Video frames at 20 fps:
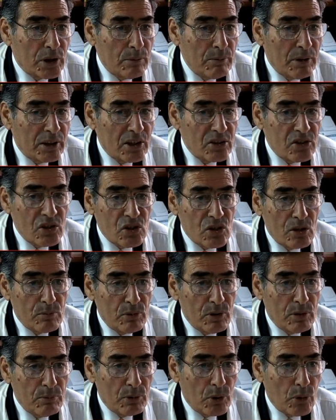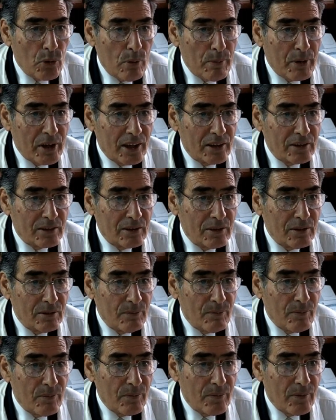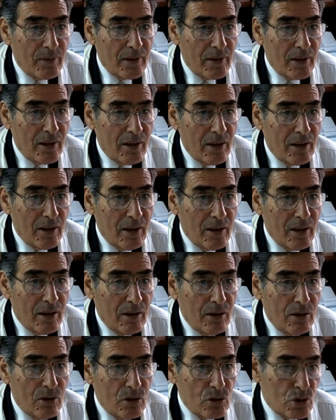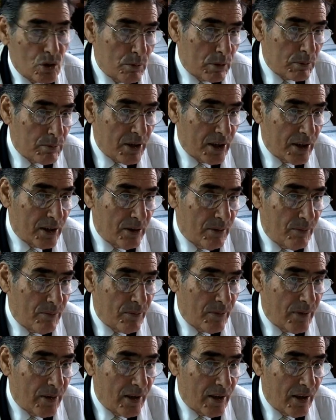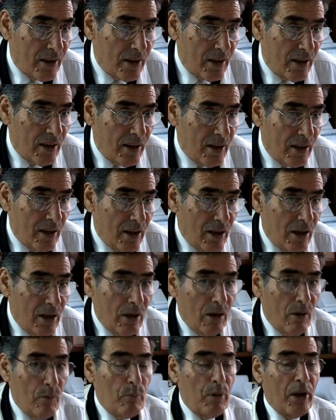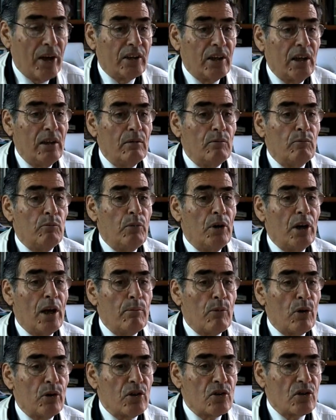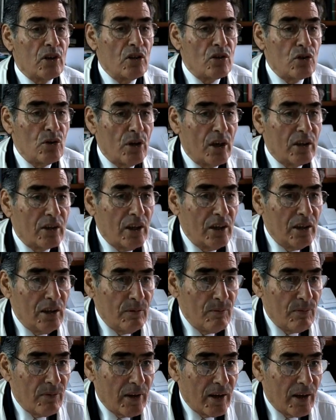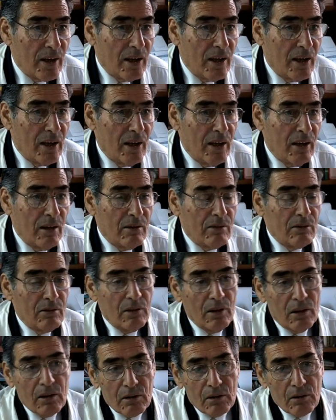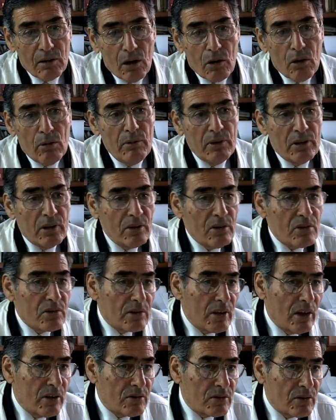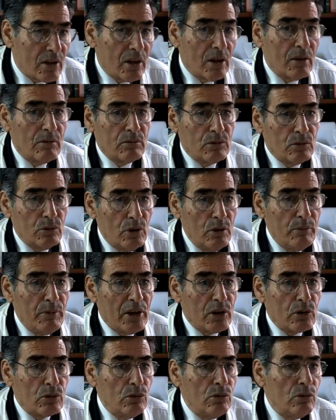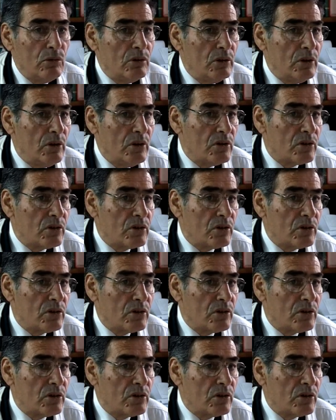It was finally produced, and it was proved to have higher qualities than those produced abroad in Italy or the United States of America.